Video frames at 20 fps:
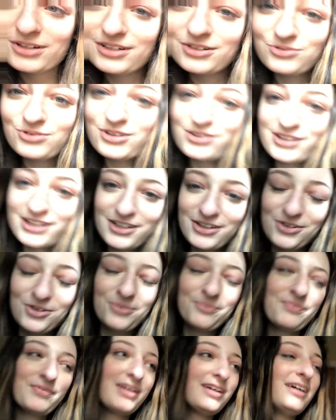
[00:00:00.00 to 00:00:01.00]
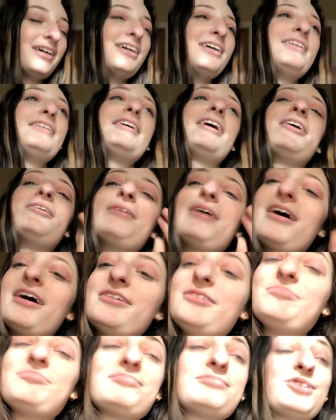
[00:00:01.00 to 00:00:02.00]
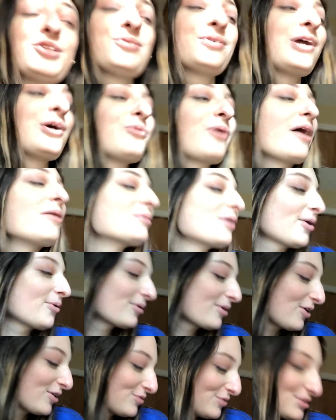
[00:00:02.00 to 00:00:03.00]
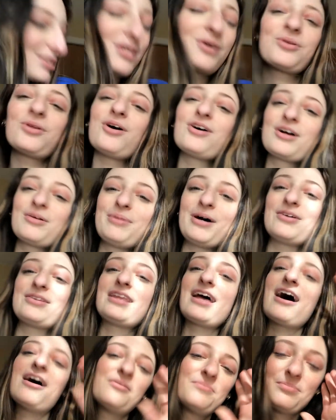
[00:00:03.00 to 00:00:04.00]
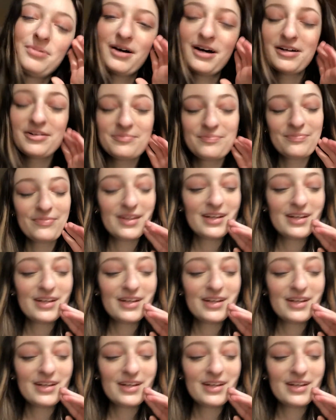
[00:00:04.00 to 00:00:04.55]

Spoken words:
on it. Real cute. Yeah, I don't know why I'm going on for so long about that, but